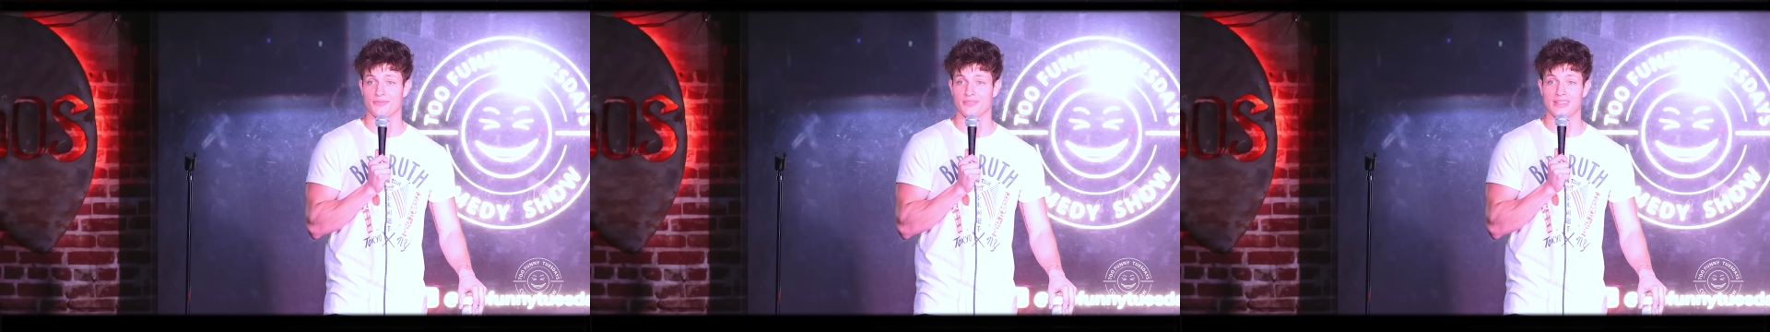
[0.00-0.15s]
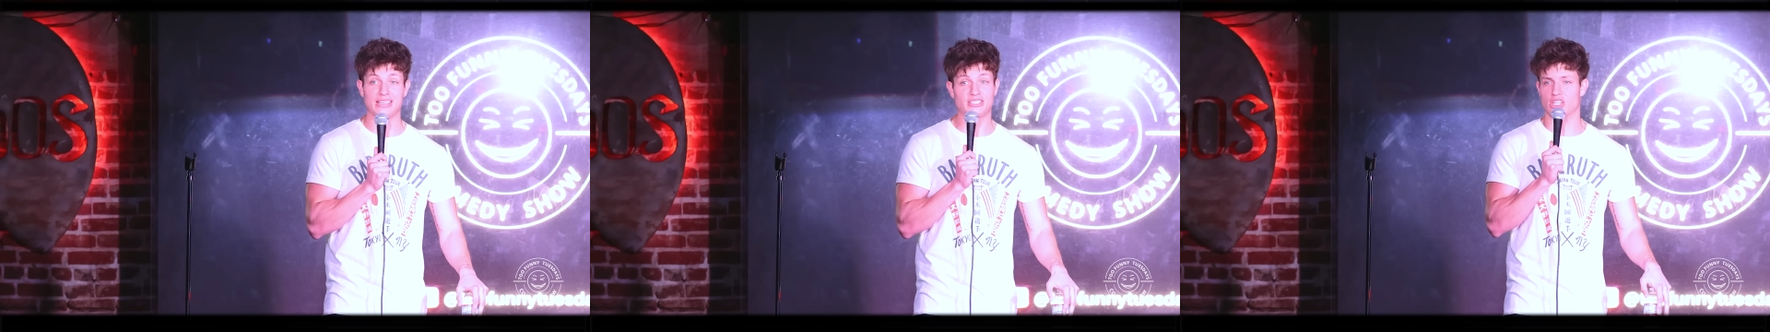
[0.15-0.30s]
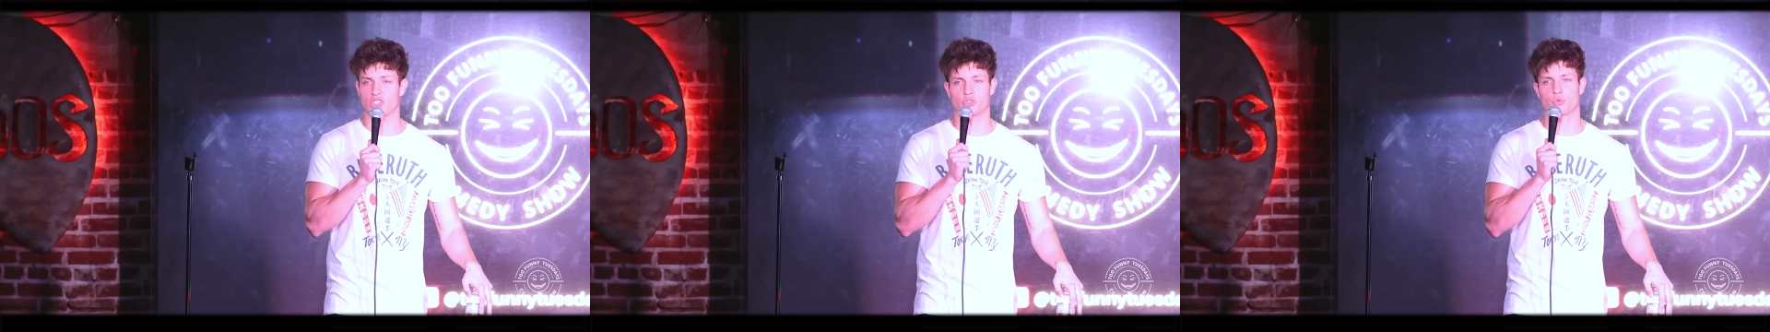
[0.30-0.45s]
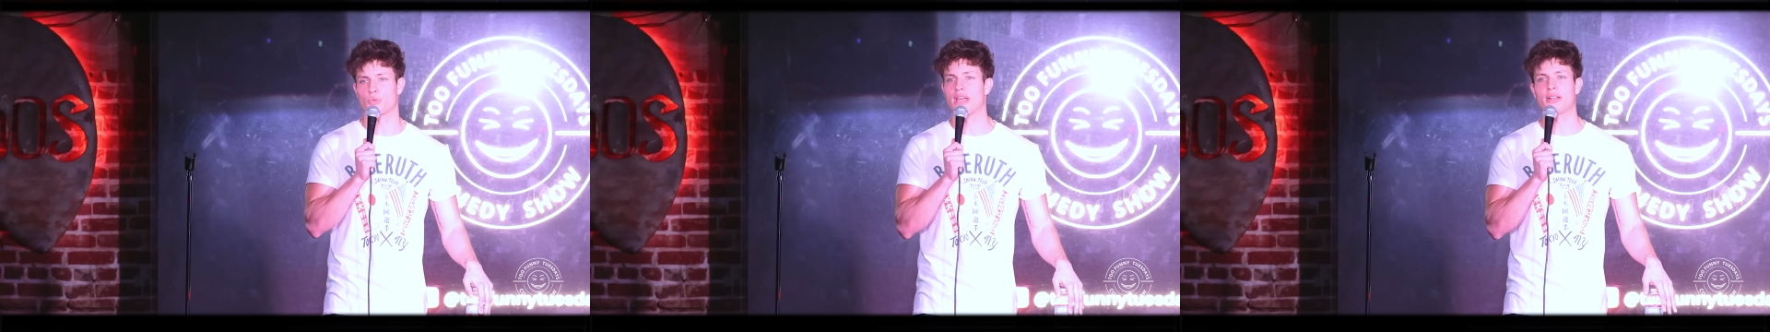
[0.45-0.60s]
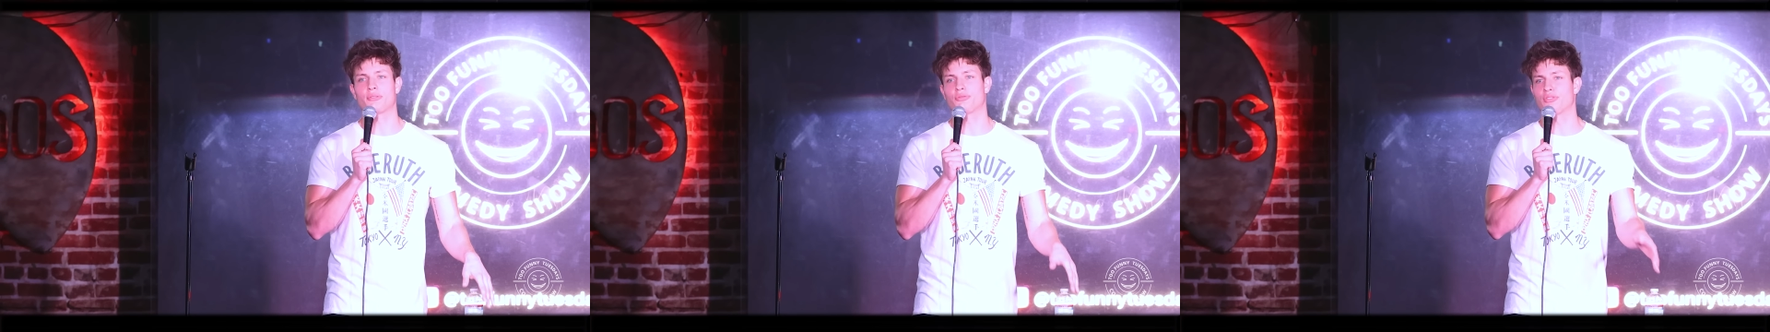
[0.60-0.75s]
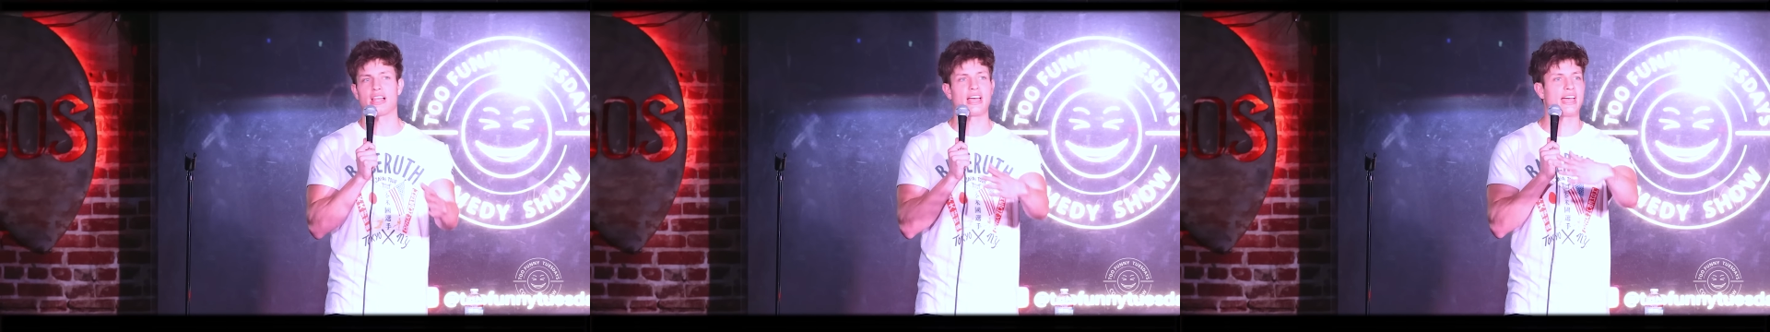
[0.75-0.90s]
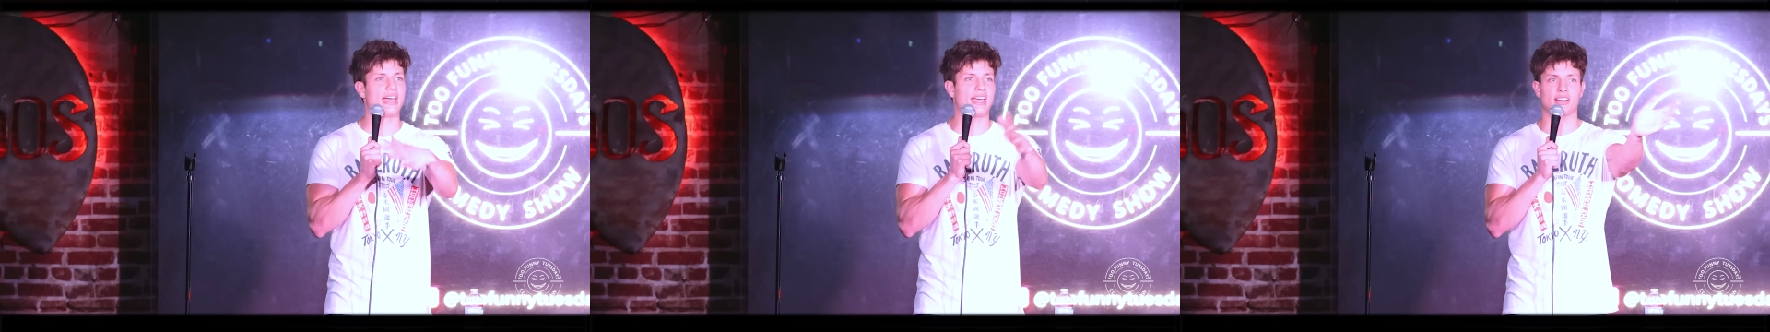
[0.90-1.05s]
it's just red
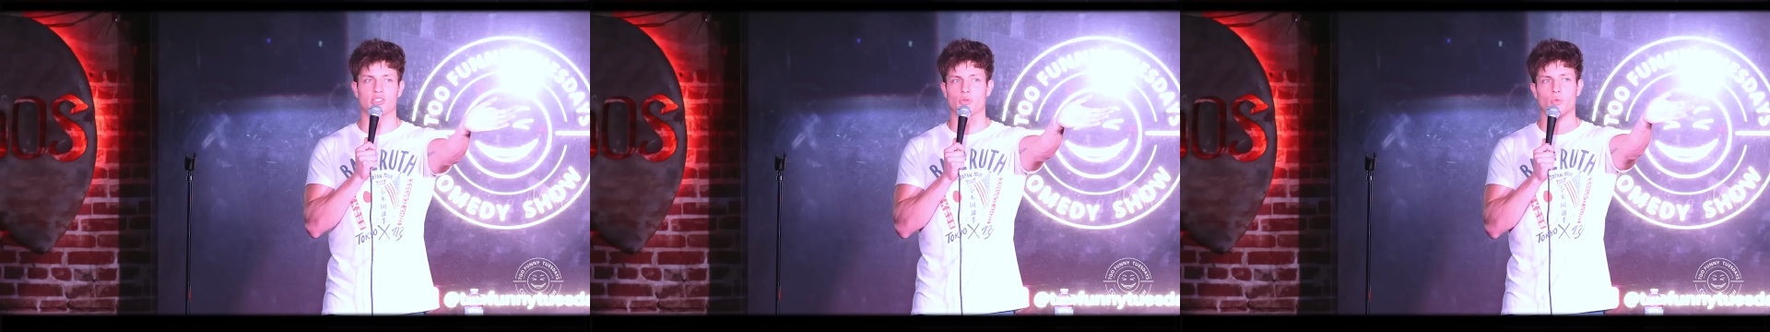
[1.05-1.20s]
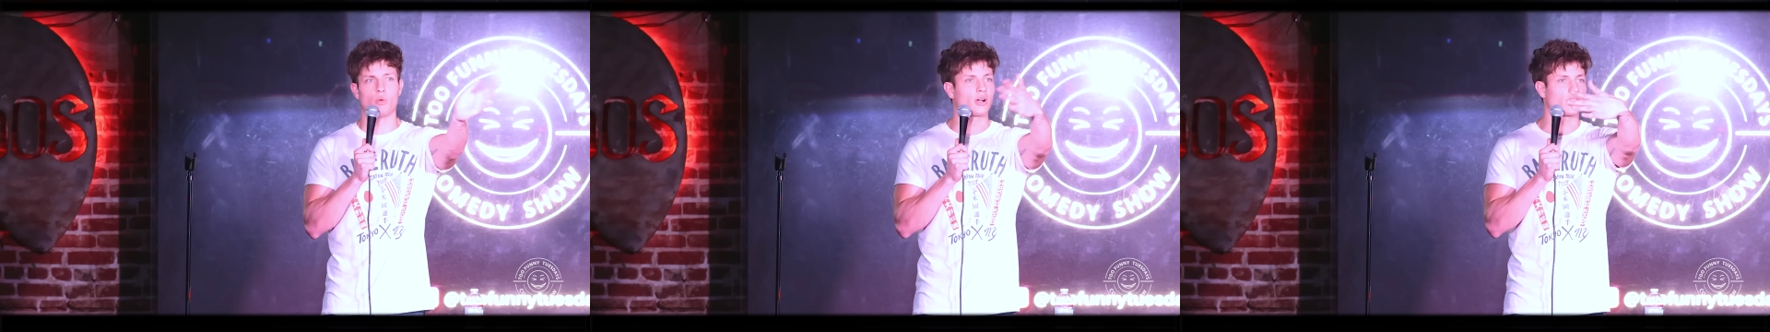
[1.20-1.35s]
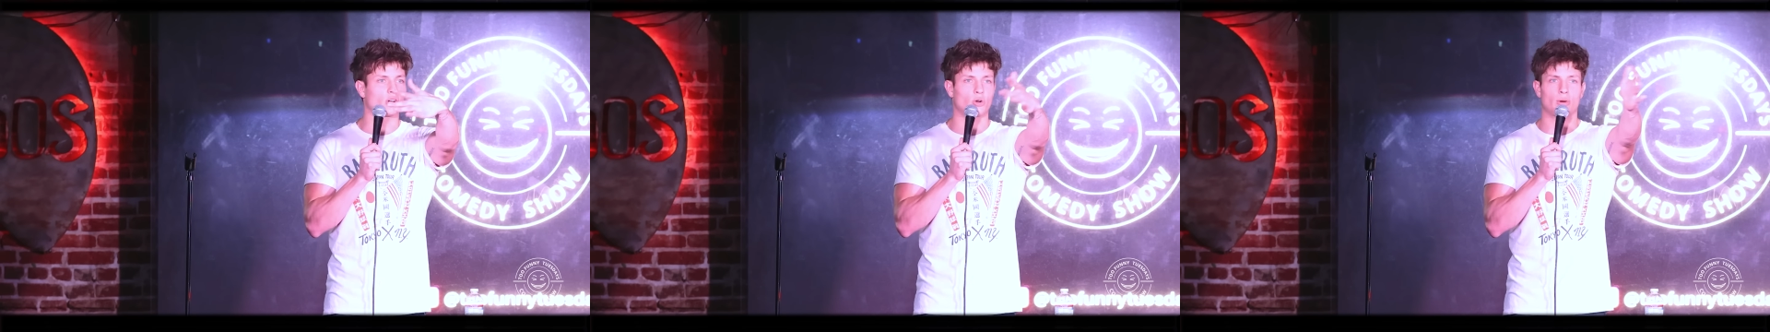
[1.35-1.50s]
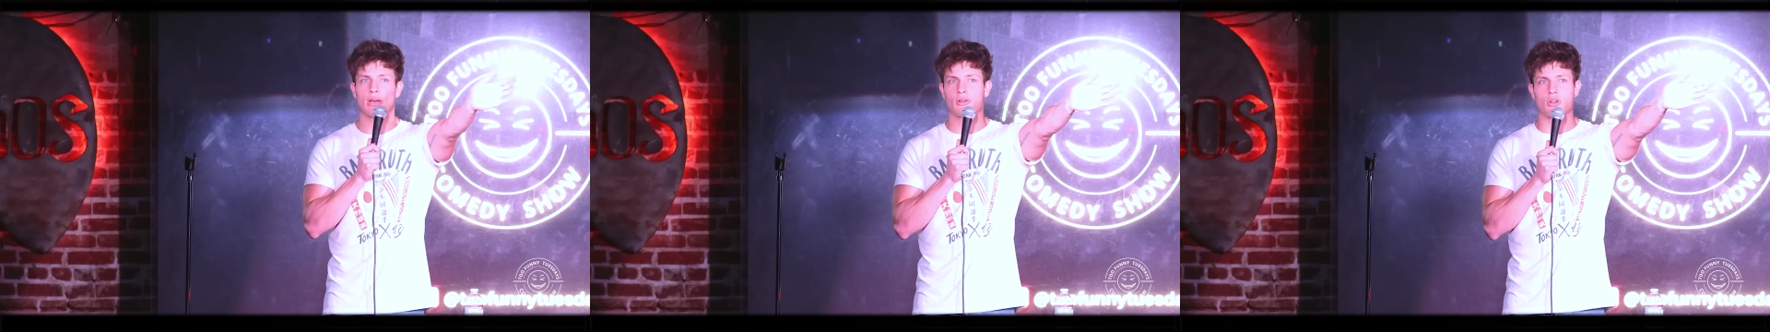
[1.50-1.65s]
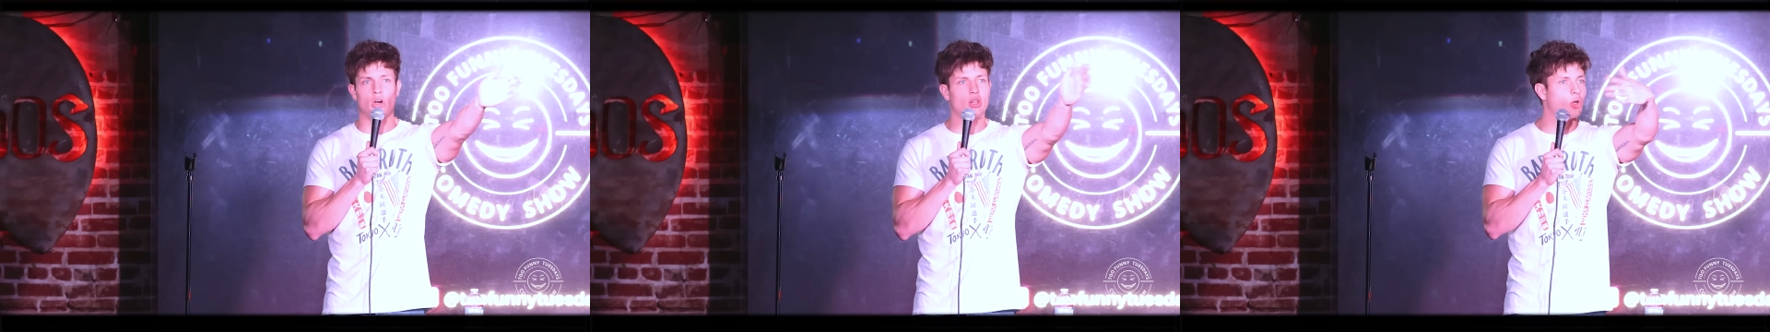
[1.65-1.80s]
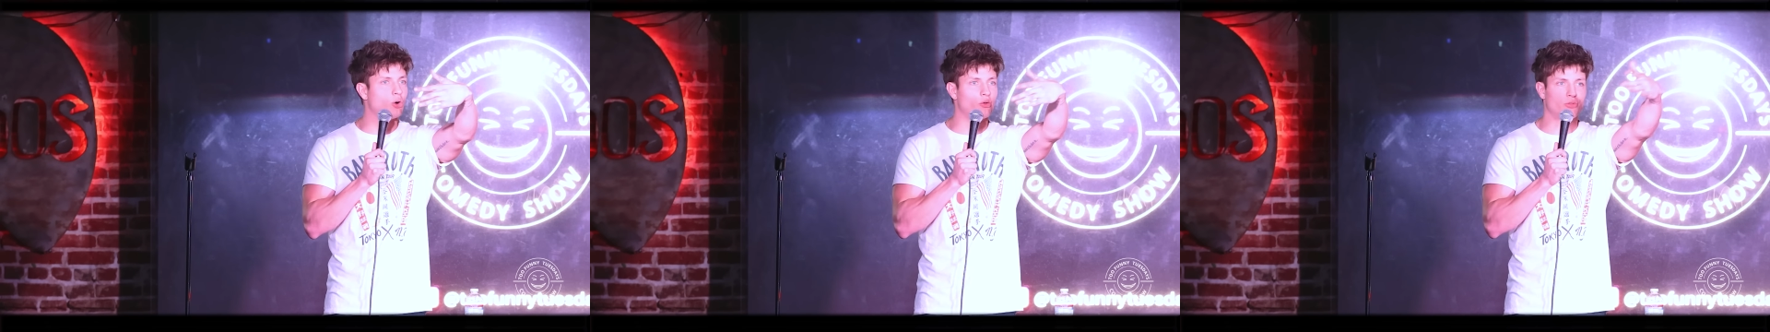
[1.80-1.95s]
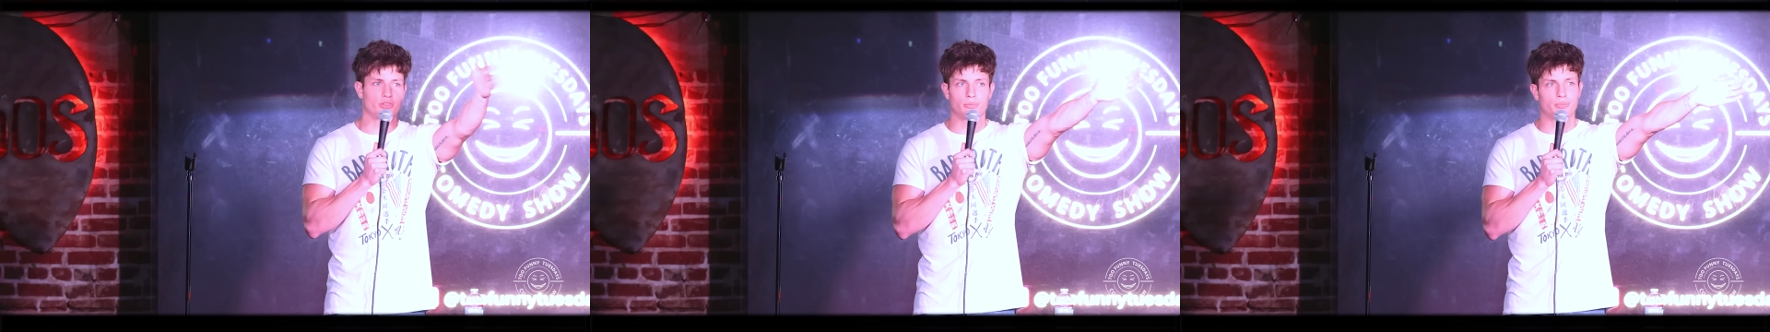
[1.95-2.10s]
flags walking around all
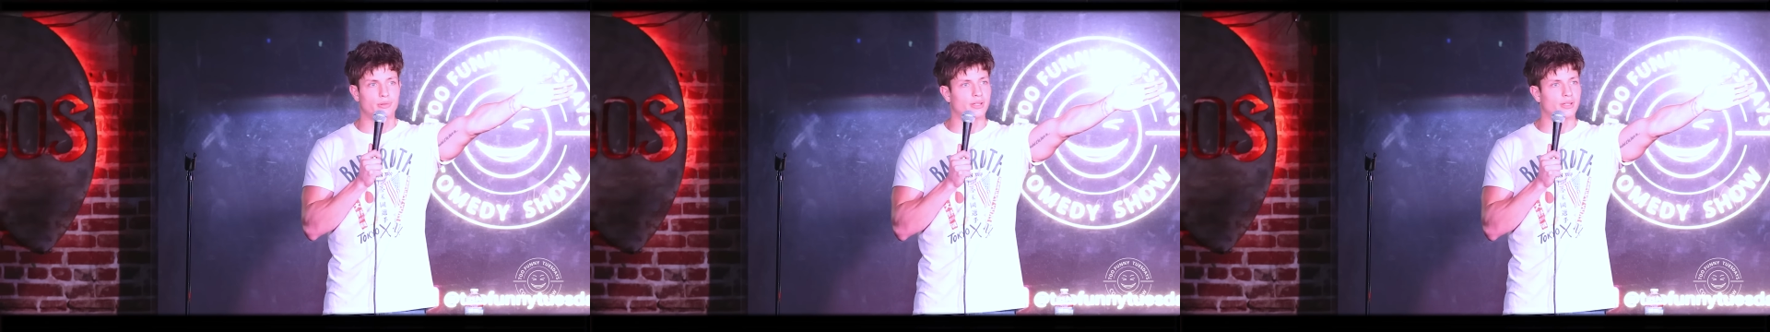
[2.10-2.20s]
over the place.